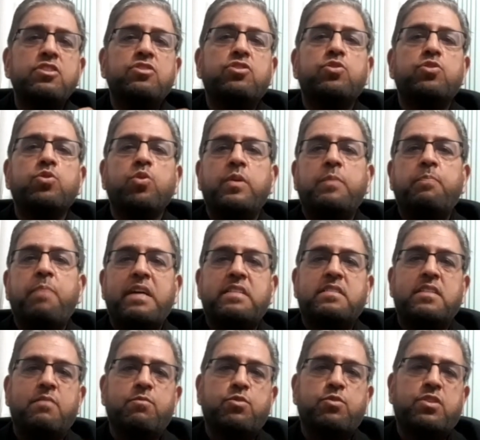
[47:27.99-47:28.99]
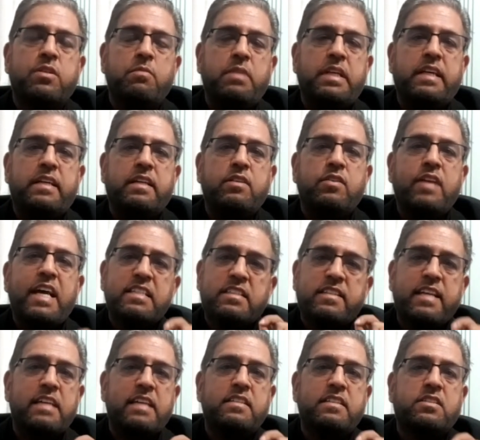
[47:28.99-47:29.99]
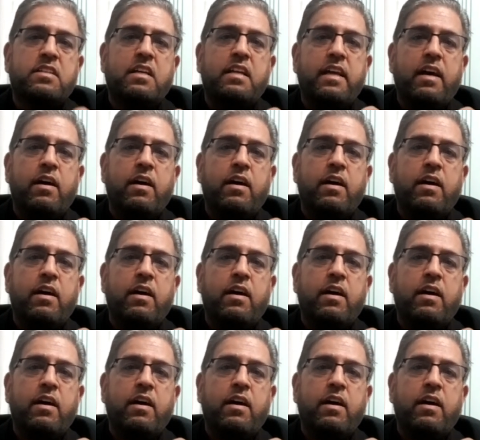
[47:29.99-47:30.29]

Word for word: with Pakistan Muslim League. Let's get this clear.